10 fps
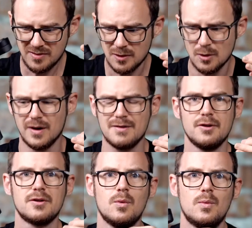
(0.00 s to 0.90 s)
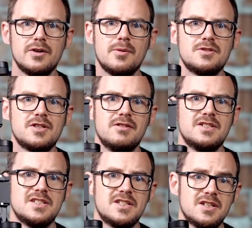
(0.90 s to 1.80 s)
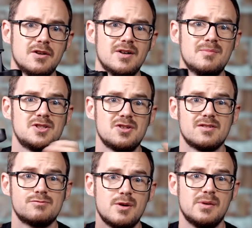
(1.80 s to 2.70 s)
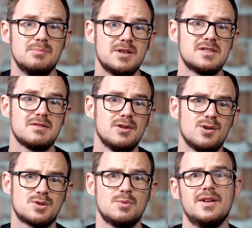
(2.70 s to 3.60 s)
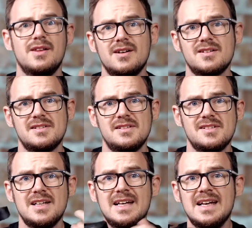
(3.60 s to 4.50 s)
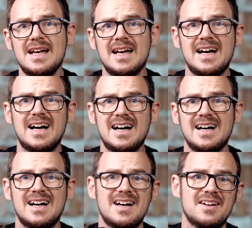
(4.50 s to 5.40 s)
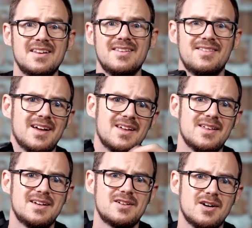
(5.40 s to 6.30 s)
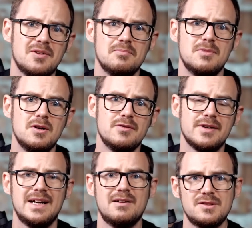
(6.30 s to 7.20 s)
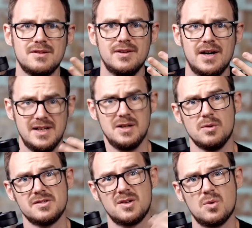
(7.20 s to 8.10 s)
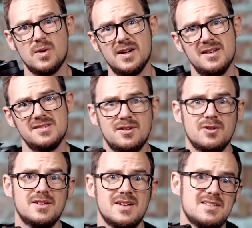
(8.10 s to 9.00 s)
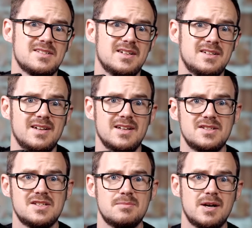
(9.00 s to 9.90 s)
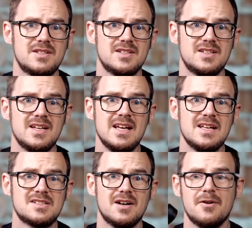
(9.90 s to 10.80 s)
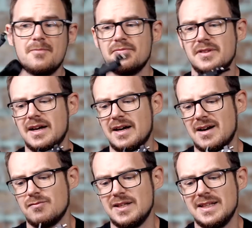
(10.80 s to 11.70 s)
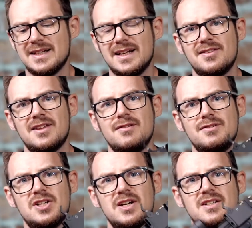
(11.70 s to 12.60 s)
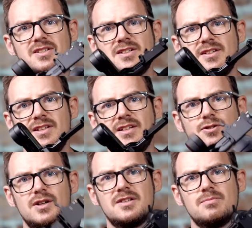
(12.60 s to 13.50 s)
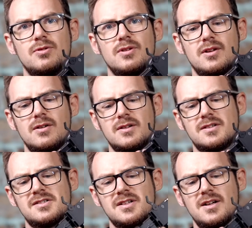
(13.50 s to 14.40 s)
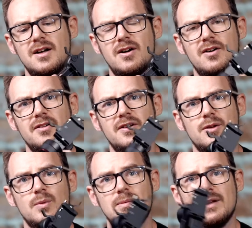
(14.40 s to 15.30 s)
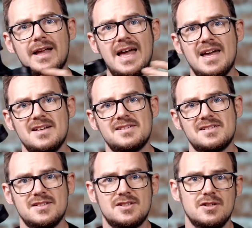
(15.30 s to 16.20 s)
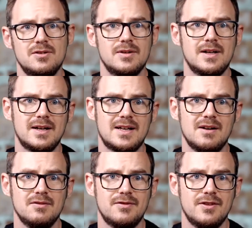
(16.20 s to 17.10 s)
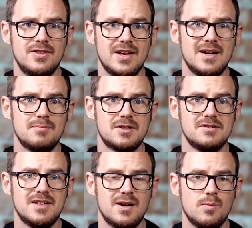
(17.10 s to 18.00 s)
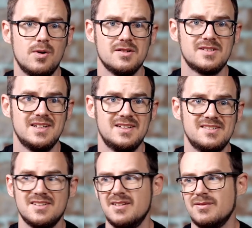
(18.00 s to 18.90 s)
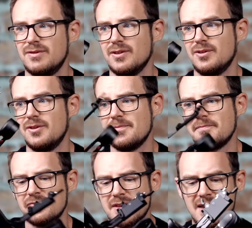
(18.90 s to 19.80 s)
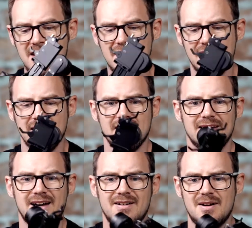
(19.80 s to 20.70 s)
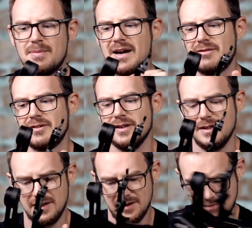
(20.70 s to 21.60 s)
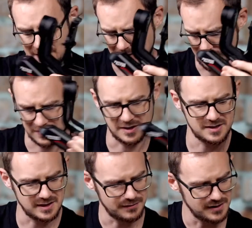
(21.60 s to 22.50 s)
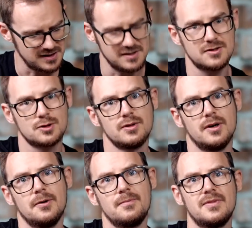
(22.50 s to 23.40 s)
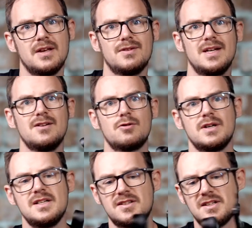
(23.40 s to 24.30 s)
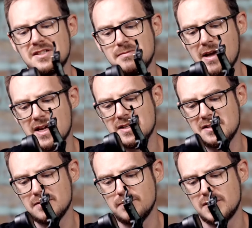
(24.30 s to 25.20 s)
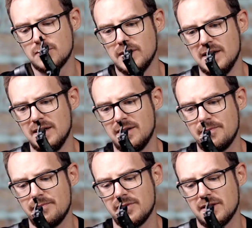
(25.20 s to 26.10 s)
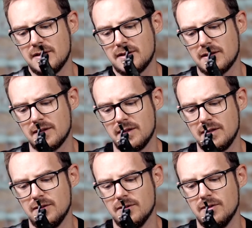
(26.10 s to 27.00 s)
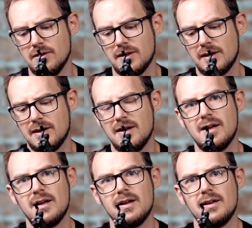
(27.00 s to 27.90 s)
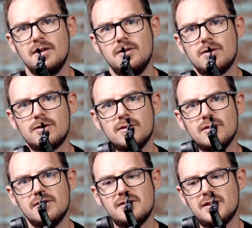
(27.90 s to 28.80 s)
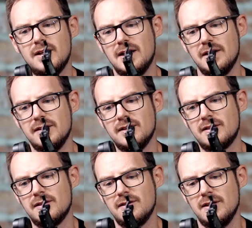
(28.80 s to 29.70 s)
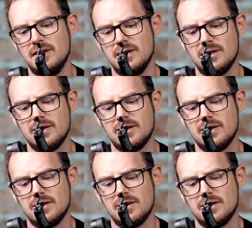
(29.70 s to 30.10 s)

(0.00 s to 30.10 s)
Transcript: well, I've only got one opportunity to do, and my shot's ruined because I've locked one of the axes, and I then can't move out of that, and it wasn't quite as good as I'd anticipated. So yeah, I'm really glad they've changed the transport locks on the Weebill S to account for that, because that was a design flaw. Now apparently, I want to see if this is true, they've increased the space between your knuckles and the